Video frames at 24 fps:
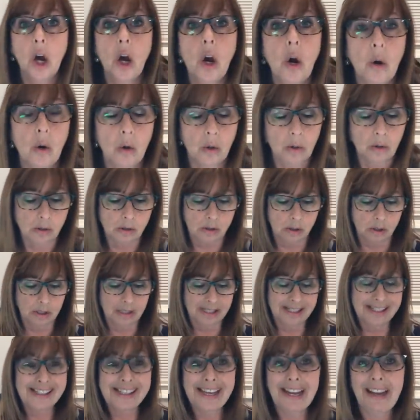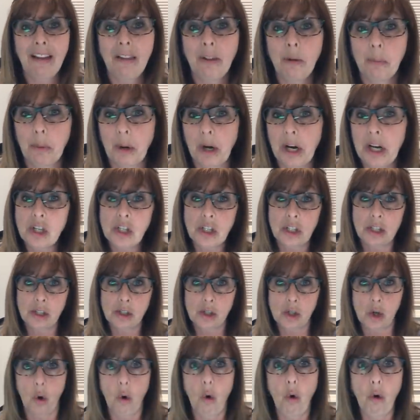knows Sale-A-Bration
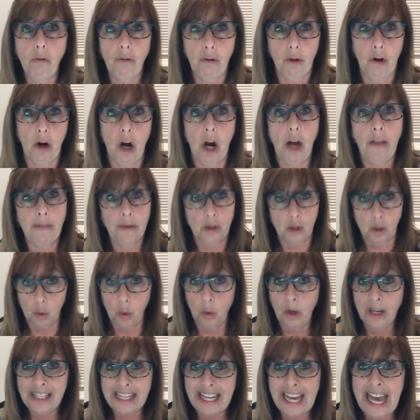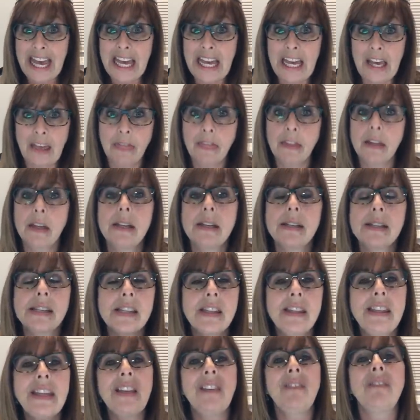is over on the 28th. It is
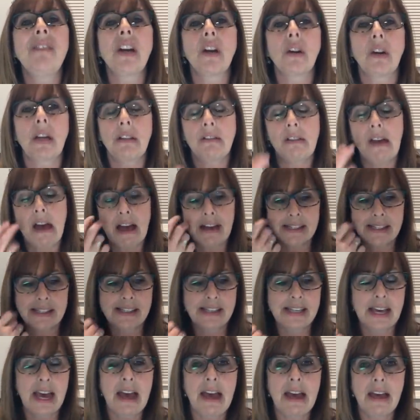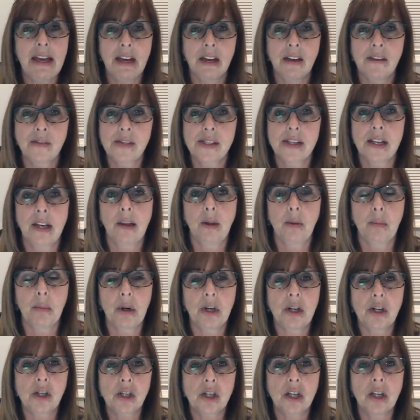the very last day of
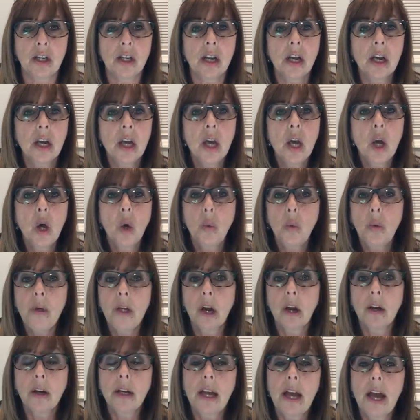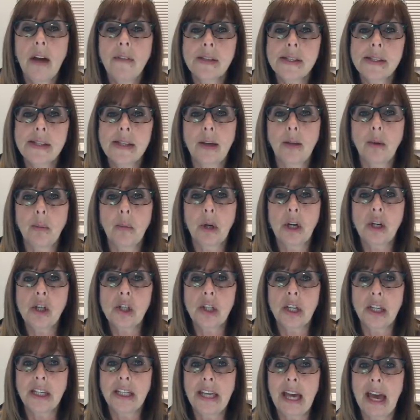Sale-A-Bration. We are going to have a
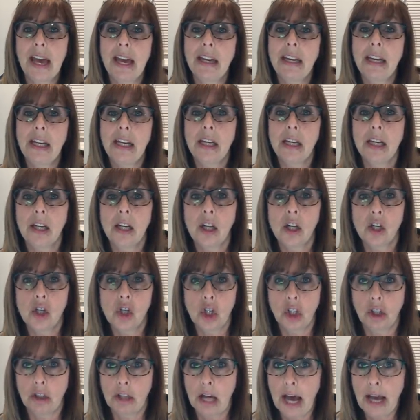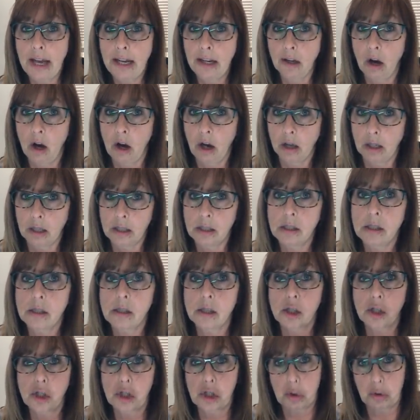Sale-A-Bration again in July and
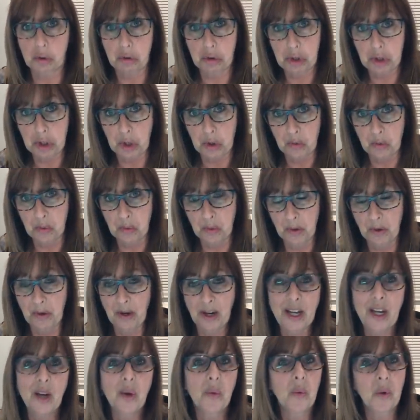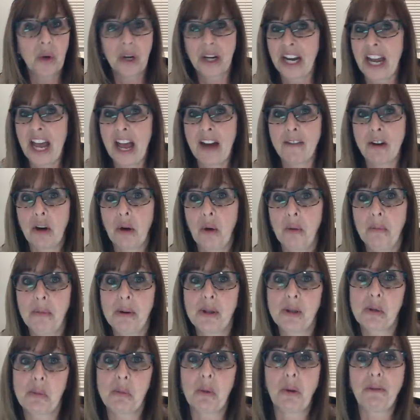August, so don't worry. We're going to have a whole
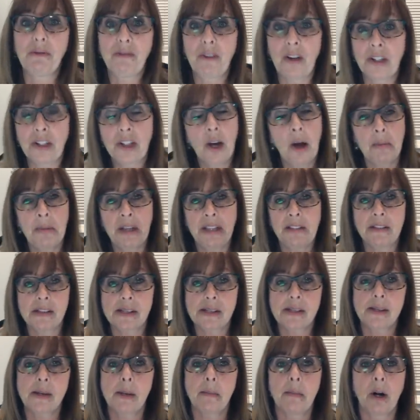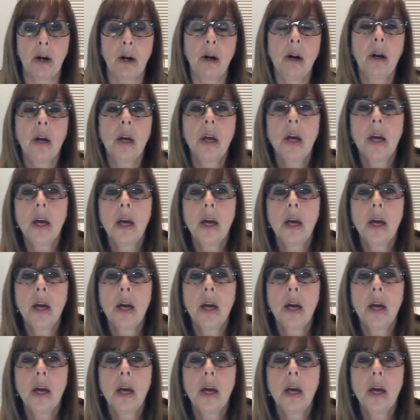bunch more fun coming this summer.